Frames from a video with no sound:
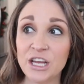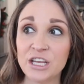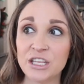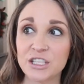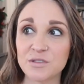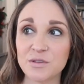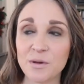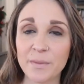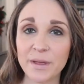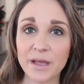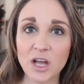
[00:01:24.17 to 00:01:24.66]

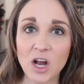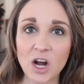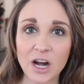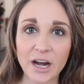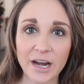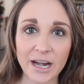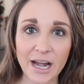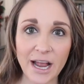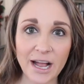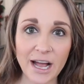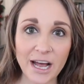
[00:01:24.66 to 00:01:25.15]
So I'm like, all
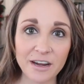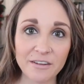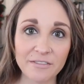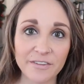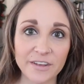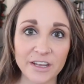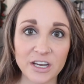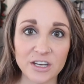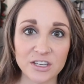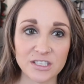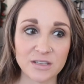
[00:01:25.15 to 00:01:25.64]
right, I gotta
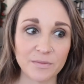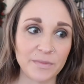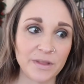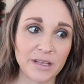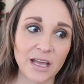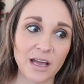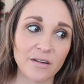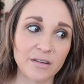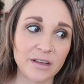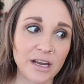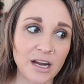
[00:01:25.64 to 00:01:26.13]
figure
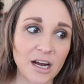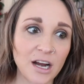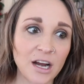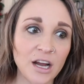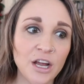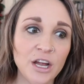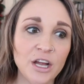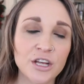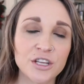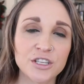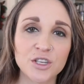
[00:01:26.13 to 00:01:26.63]
something out here.
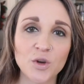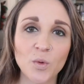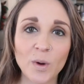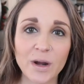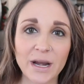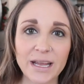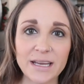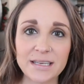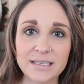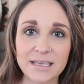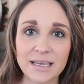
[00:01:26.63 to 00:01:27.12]
So
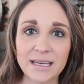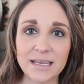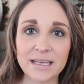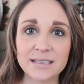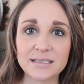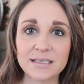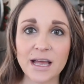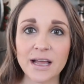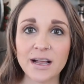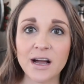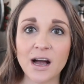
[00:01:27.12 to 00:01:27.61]
what I did
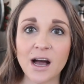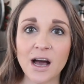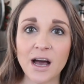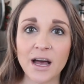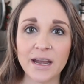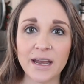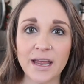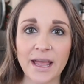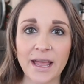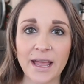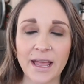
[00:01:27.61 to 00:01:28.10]
is I
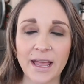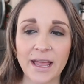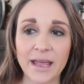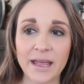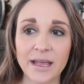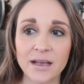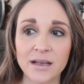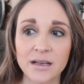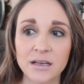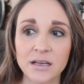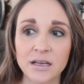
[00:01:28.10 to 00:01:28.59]
got
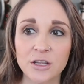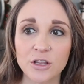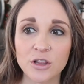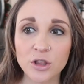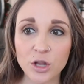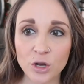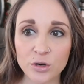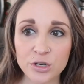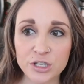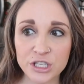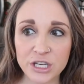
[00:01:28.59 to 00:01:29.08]
a
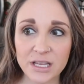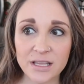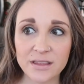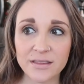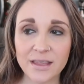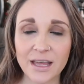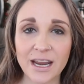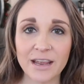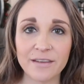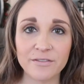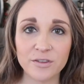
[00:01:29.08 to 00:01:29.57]
lotion
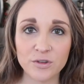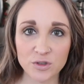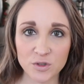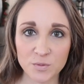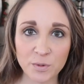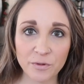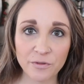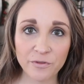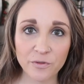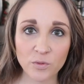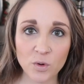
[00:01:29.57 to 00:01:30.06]
that I've
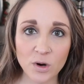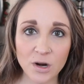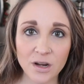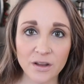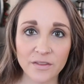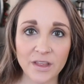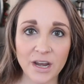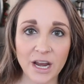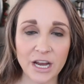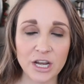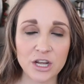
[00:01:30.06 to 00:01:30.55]
used before
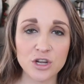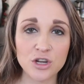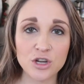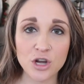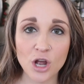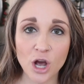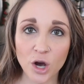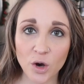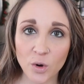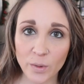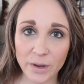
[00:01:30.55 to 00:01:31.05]
that I
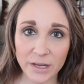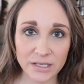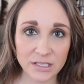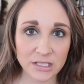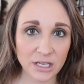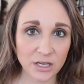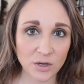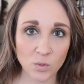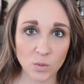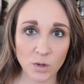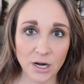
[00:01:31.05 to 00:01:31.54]
know is
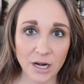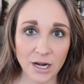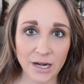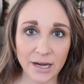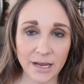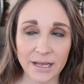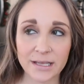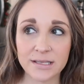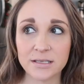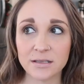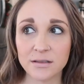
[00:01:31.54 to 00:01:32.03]
gonna
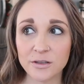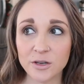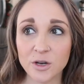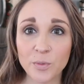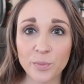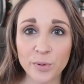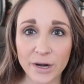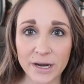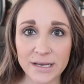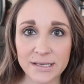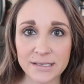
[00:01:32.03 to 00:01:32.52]
work. It's a little
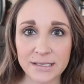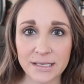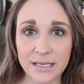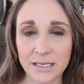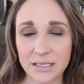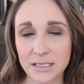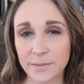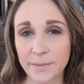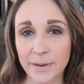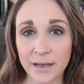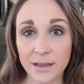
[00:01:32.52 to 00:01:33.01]
pricey,
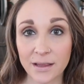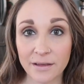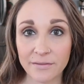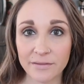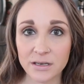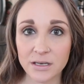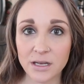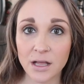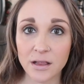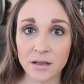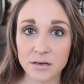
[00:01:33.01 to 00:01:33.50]
it's about
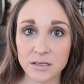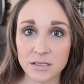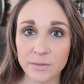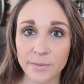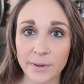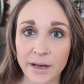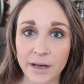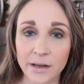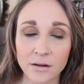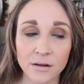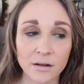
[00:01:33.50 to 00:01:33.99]
$11 a
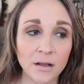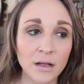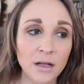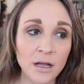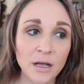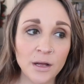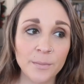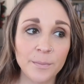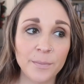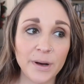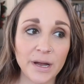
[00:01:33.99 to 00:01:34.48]
bottle,
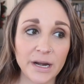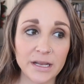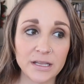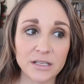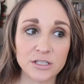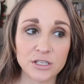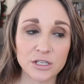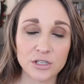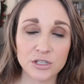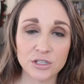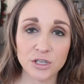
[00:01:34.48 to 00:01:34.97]
but
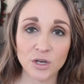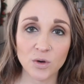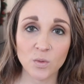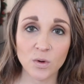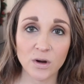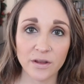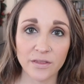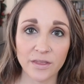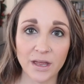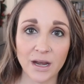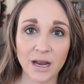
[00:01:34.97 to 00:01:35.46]
it's so
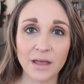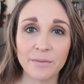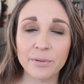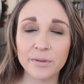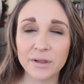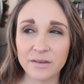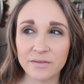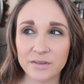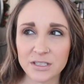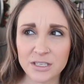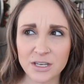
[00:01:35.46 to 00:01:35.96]
worth it. I
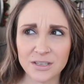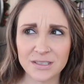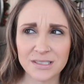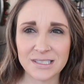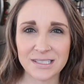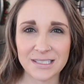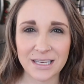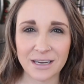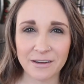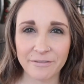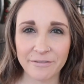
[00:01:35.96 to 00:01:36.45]
believe it's called
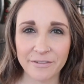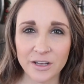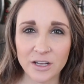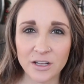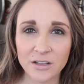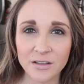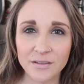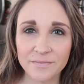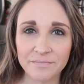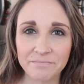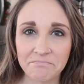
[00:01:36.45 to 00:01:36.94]

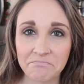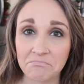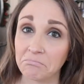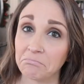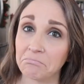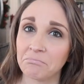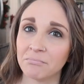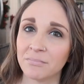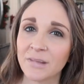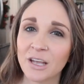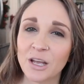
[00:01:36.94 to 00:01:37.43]
Cetaphil.
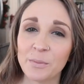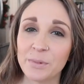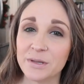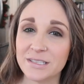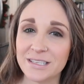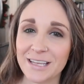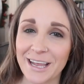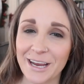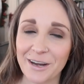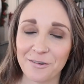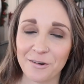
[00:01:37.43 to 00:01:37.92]
Could be
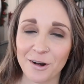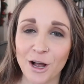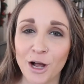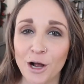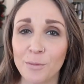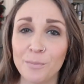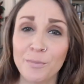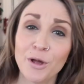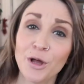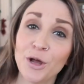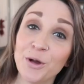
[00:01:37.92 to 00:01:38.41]
saying it
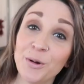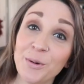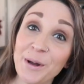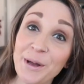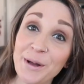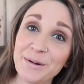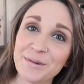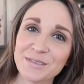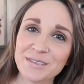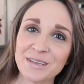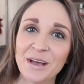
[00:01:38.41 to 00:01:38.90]
wrong, who
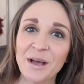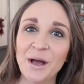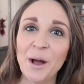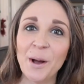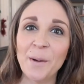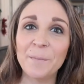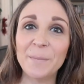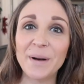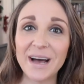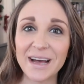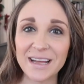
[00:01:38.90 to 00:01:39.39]
knows?
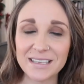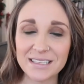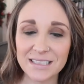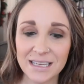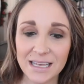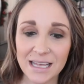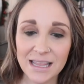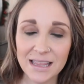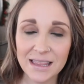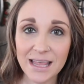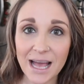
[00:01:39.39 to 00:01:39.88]
But
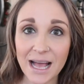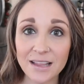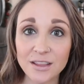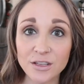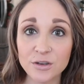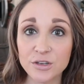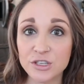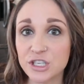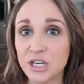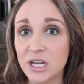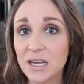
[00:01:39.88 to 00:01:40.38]
that
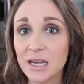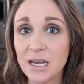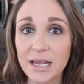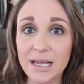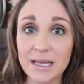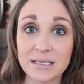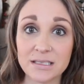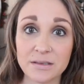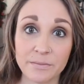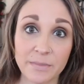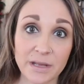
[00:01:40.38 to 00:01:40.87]
lotion
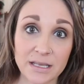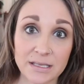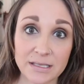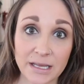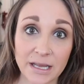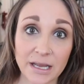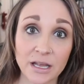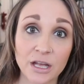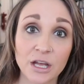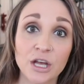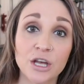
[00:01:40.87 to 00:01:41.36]
is
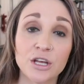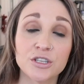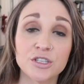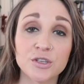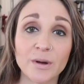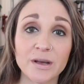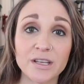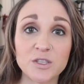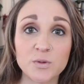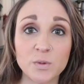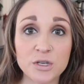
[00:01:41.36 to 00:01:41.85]
amazing.
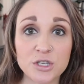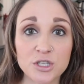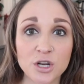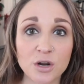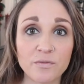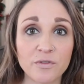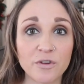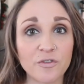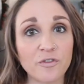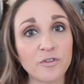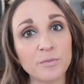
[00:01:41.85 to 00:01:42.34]
So I switched
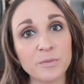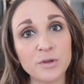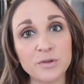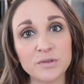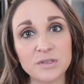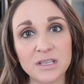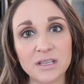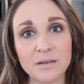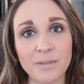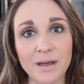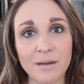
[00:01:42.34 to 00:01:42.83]
over from
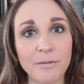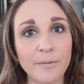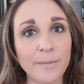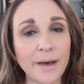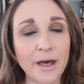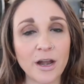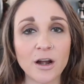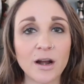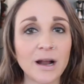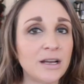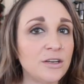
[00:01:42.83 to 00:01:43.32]
using the baby
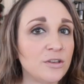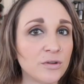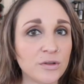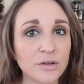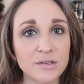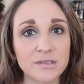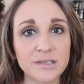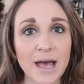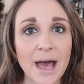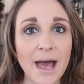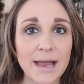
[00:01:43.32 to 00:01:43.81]
powder, I don't
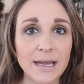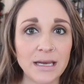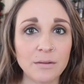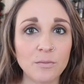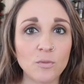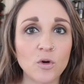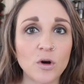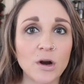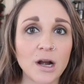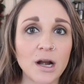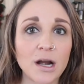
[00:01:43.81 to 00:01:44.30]
use that
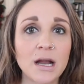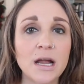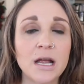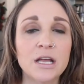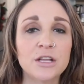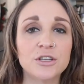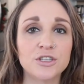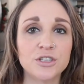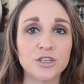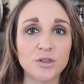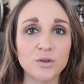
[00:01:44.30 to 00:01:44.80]
anymore,
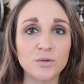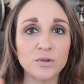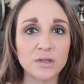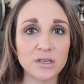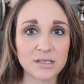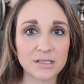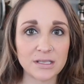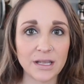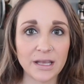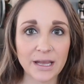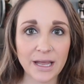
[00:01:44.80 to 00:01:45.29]
to
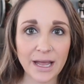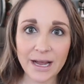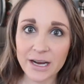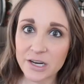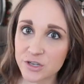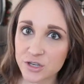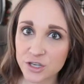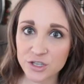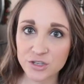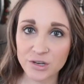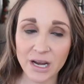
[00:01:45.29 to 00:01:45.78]
this like
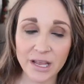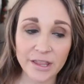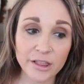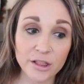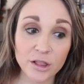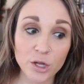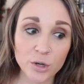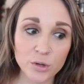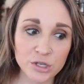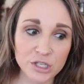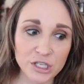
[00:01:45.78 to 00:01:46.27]
extra strength
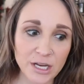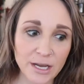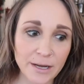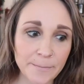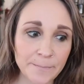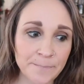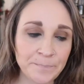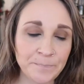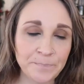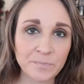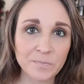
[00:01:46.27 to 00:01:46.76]

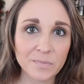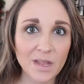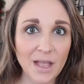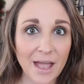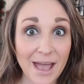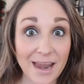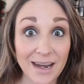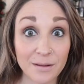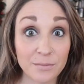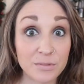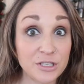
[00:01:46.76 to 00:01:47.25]
lotion,
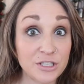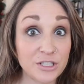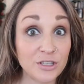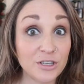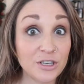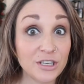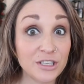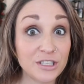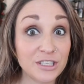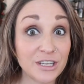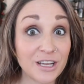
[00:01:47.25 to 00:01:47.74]
and I'm
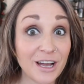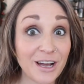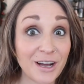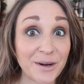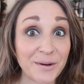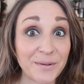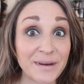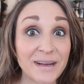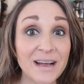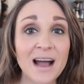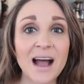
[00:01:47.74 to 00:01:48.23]
still good to
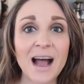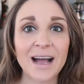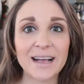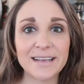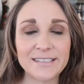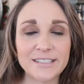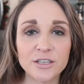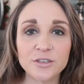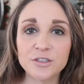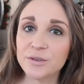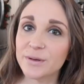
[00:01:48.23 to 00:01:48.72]
go. I
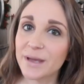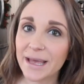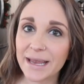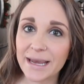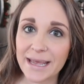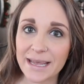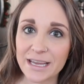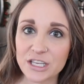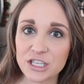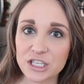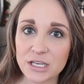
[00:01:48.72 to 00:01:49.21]
still do
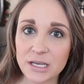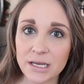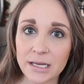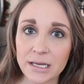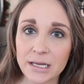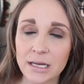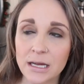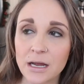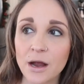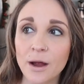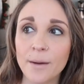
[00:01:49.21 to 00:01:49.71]
get
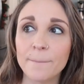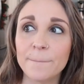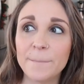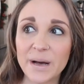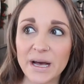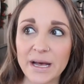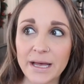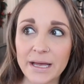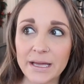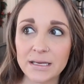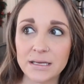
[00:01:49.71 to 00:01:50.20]
itchy,
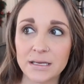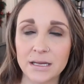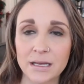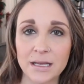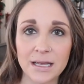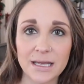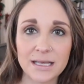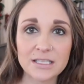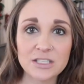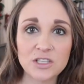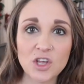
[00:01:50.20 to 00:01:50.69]
but
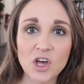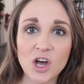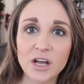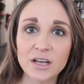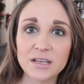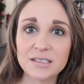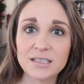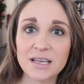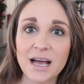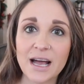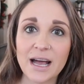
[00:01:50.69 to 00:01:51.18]
as long
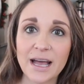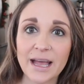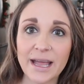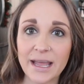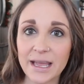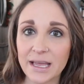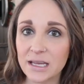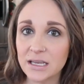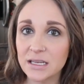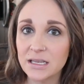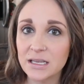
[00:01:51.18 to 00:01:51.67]
as
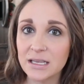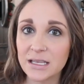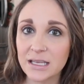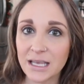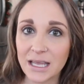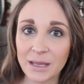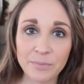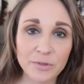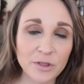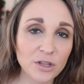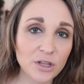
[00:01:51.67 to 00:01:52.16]
I
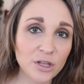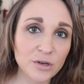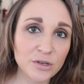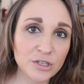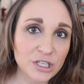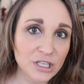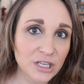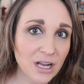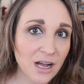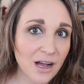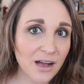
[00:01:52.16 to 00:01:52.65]
keep the
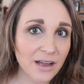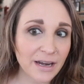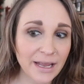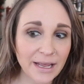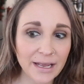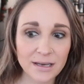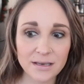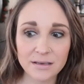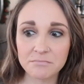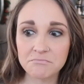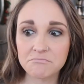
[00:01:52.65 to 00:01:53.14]
lotion on
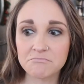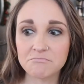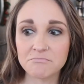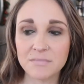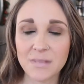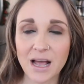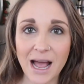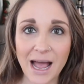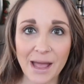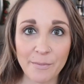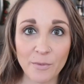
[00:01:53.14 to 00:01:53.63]
it,
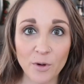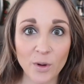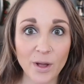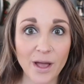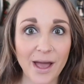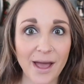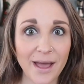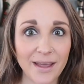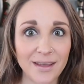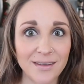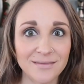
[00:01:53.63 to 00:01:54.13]
I'm
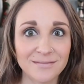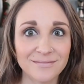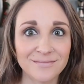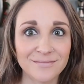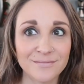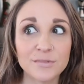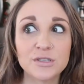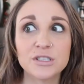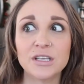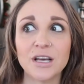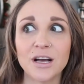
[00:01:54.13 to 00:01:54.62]
okay.
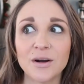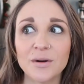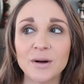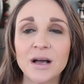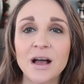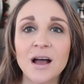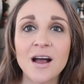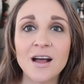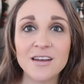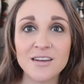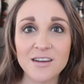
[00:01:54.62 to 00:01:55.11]
So
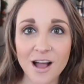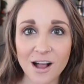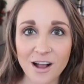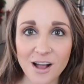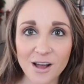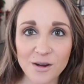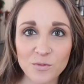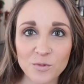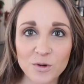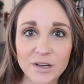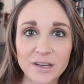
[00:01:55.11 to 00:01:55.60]
knock
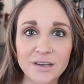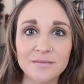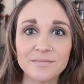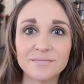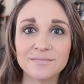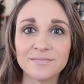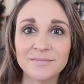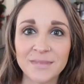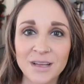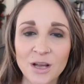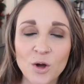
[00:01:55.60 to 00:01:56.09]
on wood,
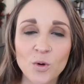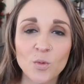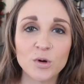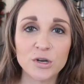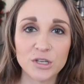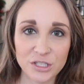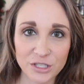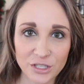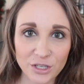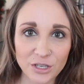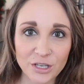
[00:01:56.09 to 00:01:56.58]
we're
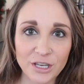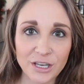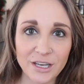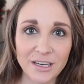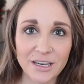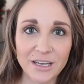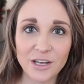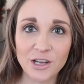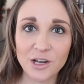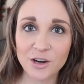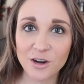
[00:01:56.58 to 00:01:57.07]
still
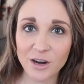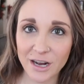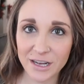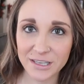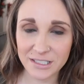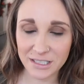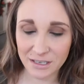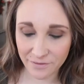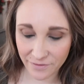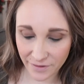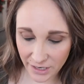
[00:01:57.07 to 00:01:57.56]
good,
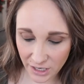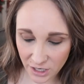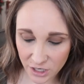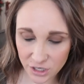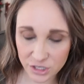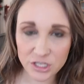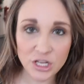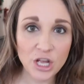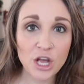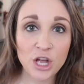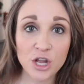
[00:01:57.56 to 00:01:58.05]
crossing
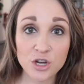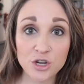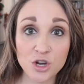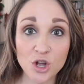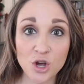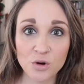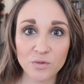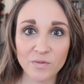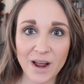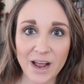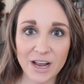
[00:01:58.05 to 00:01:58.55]
fingers,
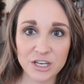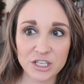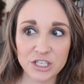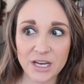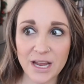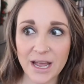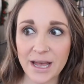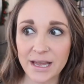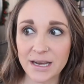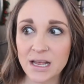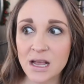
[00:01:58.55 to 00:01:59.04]
no rash
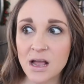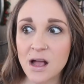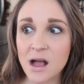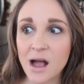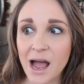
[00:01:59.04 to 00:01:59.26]
yet.